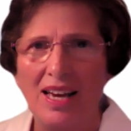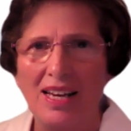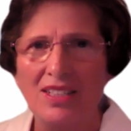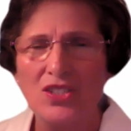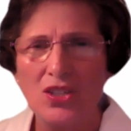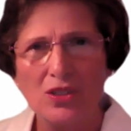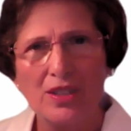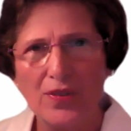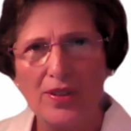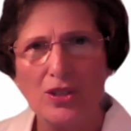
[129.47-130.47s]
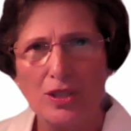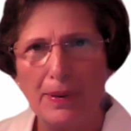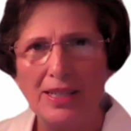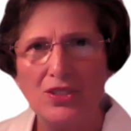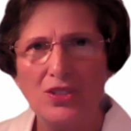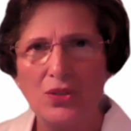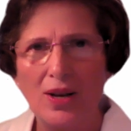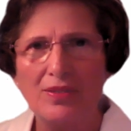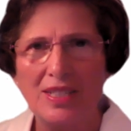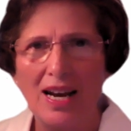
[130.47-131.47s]
And certainly for those patients who
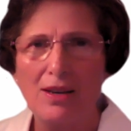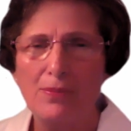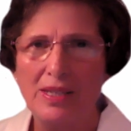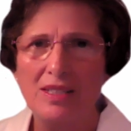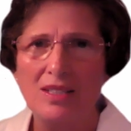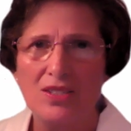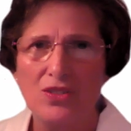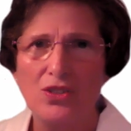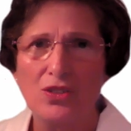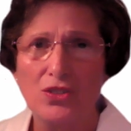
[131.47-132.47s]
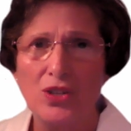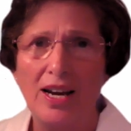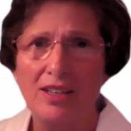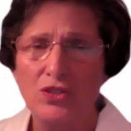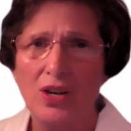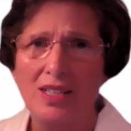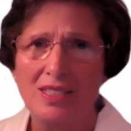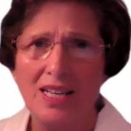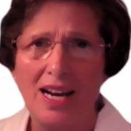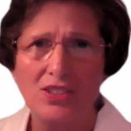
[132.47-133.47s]
have diabetes and you're trying
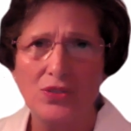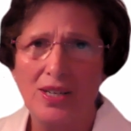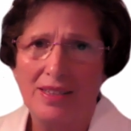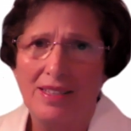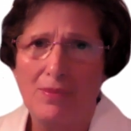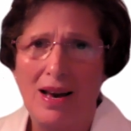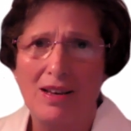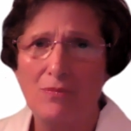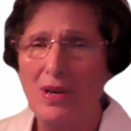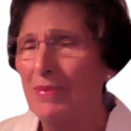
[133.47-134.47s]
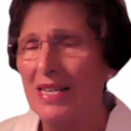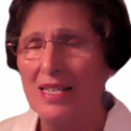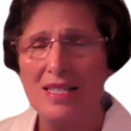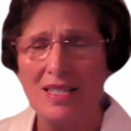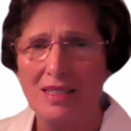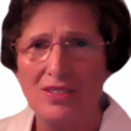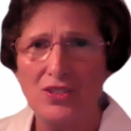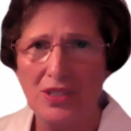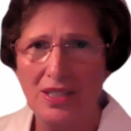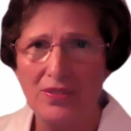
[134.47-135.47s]
to titrate the amount of maybe insulin
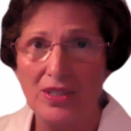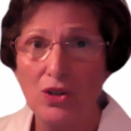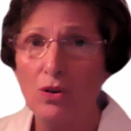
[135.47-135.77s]
you're giving,